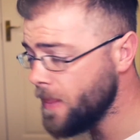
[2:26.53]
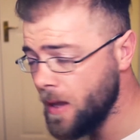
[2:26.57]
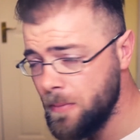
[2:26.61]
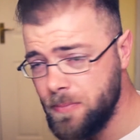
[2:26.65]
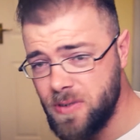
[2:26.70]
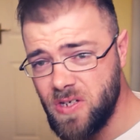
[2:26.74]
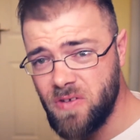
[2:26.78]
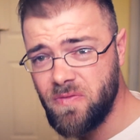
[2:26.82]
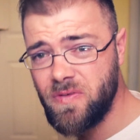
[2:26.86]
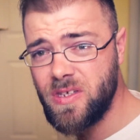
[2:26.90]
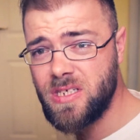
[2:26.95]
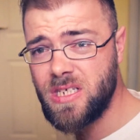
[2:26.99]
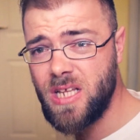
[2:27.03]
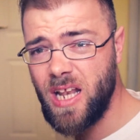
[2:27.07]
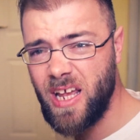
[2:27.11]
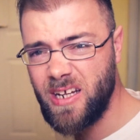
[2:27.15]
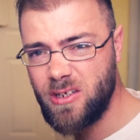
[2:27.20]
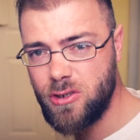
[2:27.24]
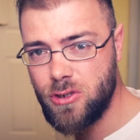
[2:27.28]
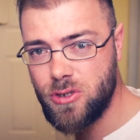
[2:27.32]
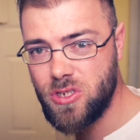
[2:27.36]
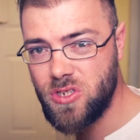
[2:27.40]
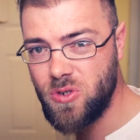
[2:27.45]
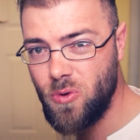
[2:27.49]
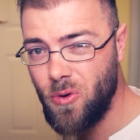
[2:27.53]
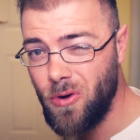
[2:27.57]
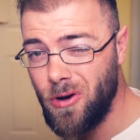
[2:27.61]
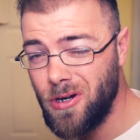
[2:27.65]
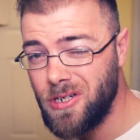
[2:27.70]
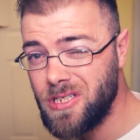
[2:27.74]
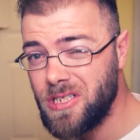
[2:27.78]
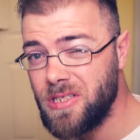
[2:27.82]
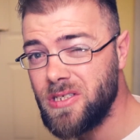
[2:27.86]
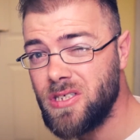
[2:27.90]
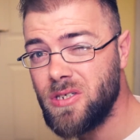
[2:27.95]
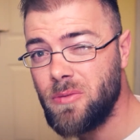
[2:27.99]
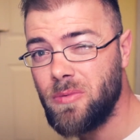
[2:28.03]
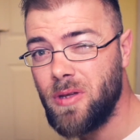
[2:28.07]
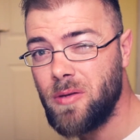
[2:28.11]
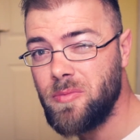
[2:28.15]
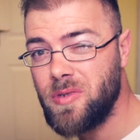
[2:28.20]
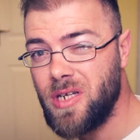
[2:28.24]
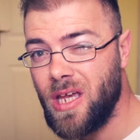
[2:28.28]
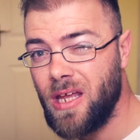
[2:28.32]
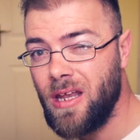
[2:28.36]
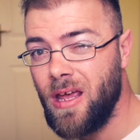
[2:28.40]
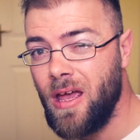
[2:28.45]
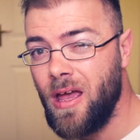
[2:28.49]
but you have to select your source, and sometimes
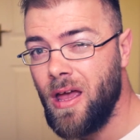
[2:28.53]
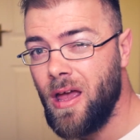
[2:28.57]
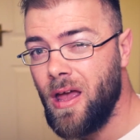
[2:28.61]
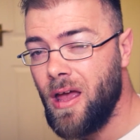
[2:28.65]
you get,